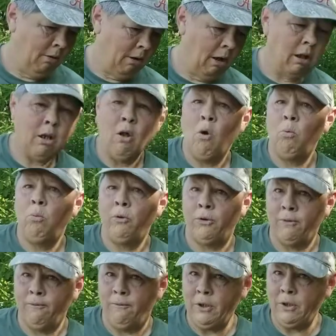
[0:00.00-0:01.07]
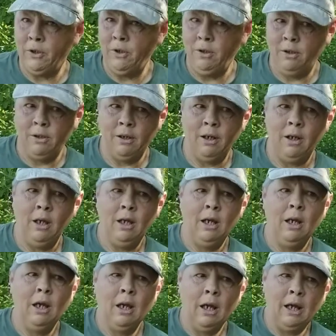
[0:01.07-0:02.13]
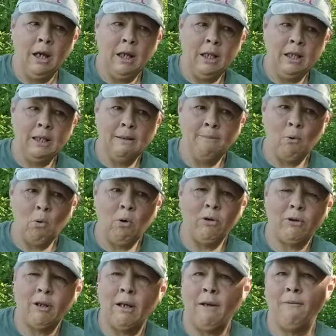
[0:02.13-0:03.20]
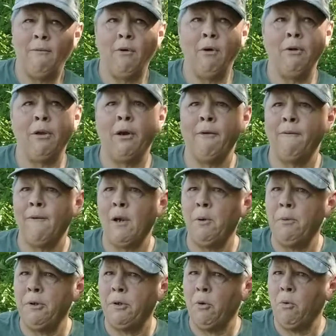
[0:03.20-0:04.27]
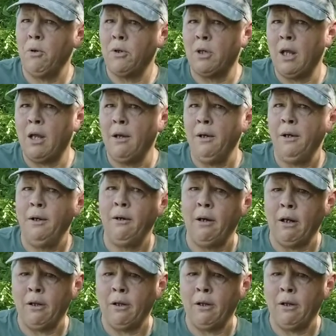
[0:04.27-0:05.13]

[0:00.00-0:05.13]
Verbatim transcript: along with some fishing. And the boys have their floaty toys down here.